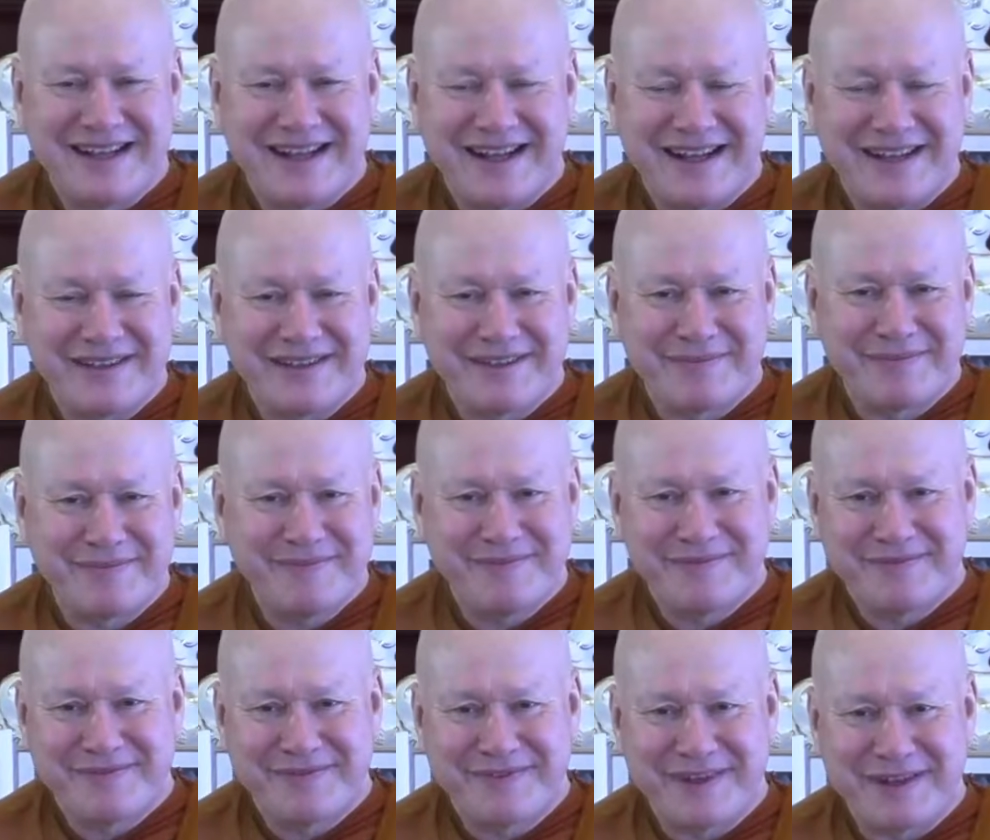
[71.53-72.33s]
other
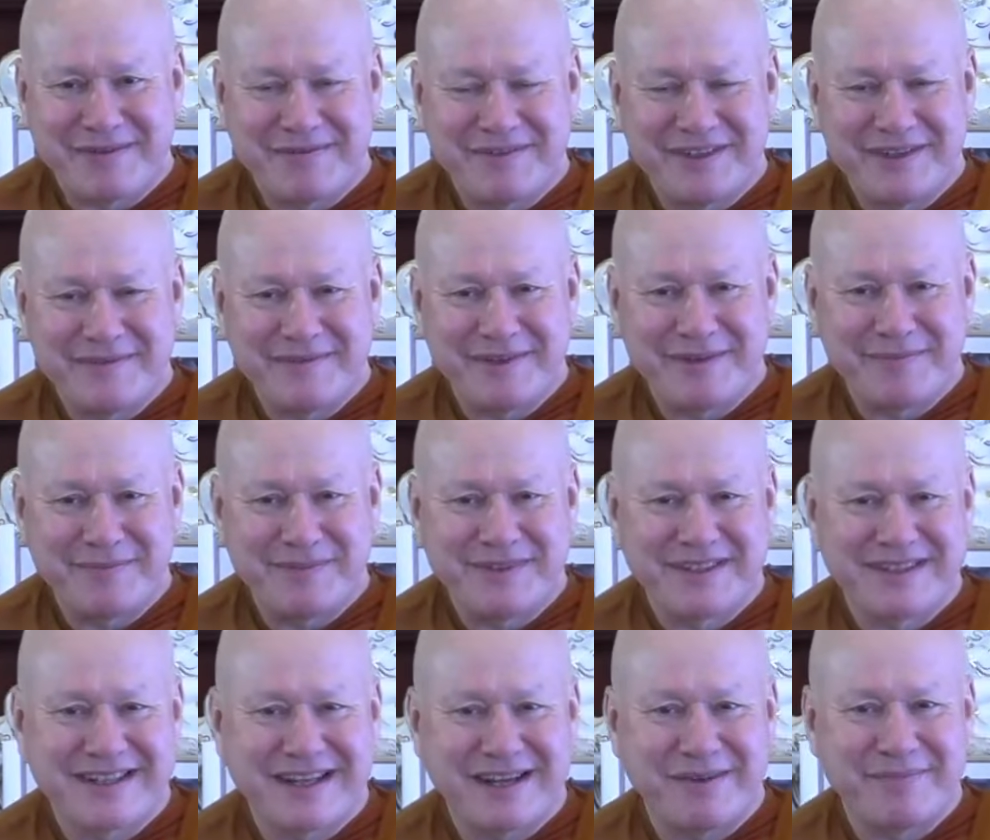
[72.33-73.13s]
family
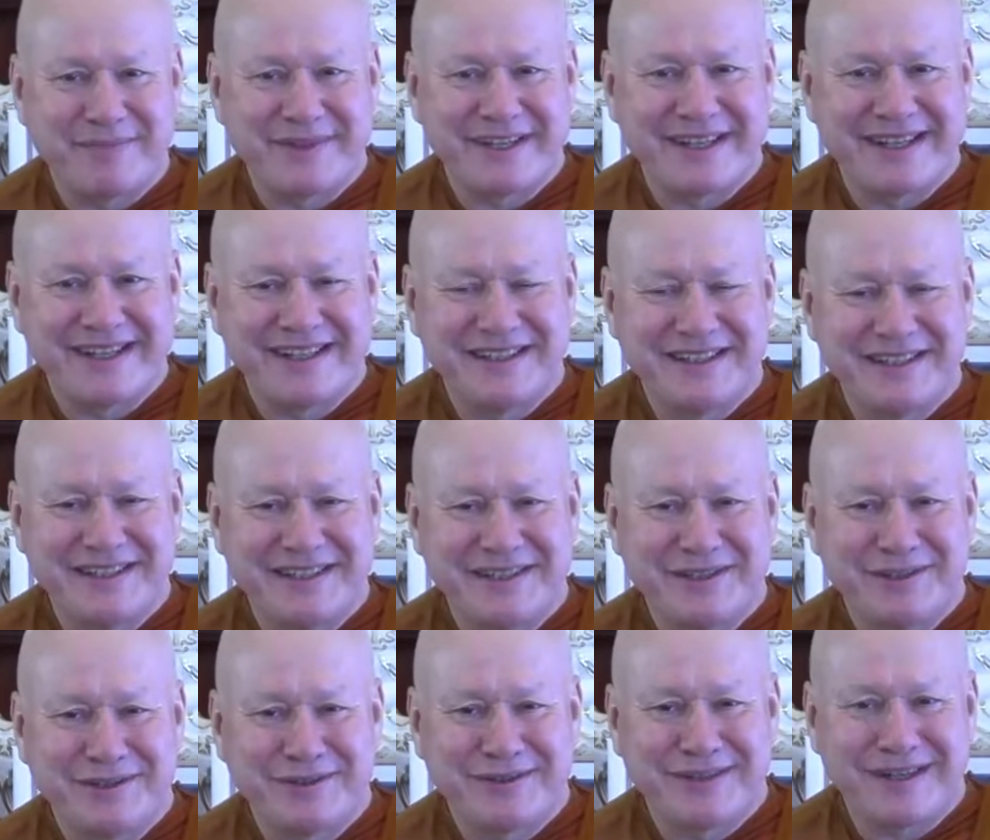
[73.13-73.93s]
members coming in and
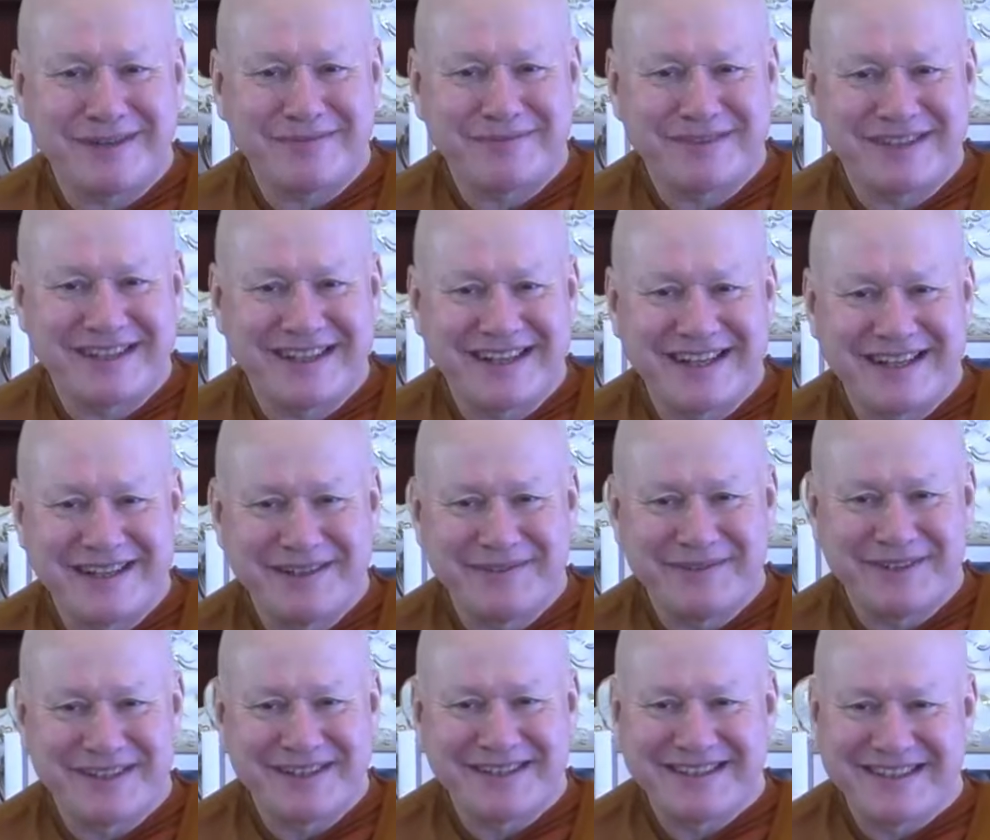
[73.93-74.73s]
interrupting
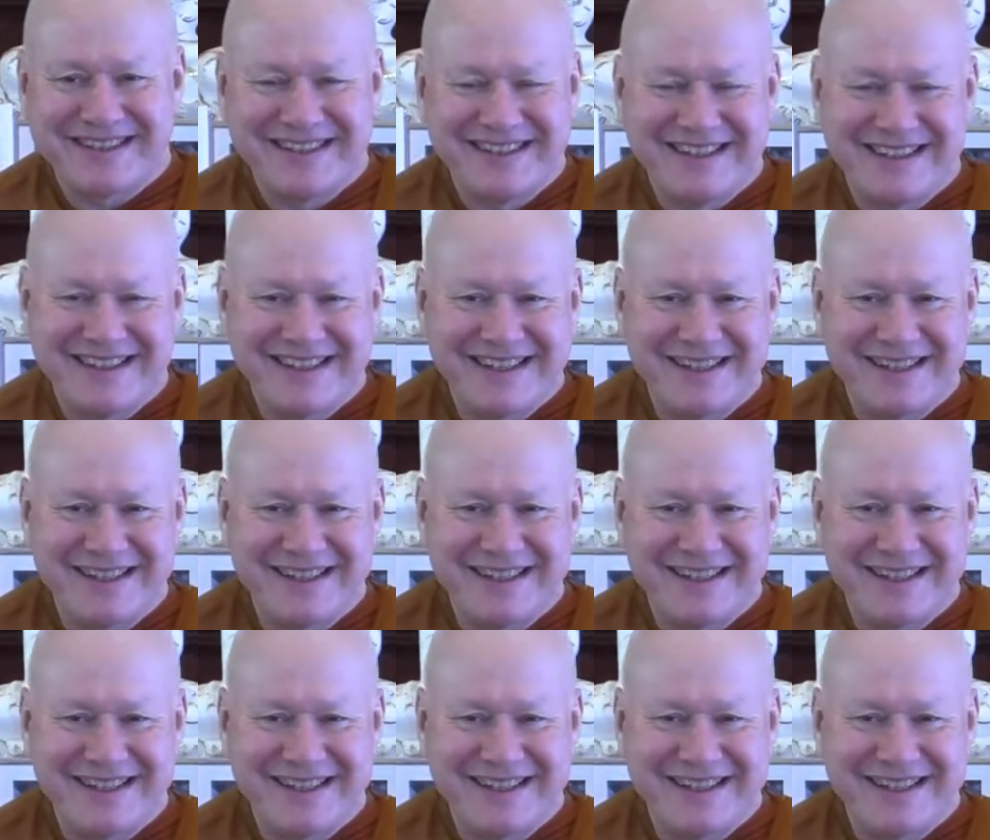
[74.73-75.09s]
anyone.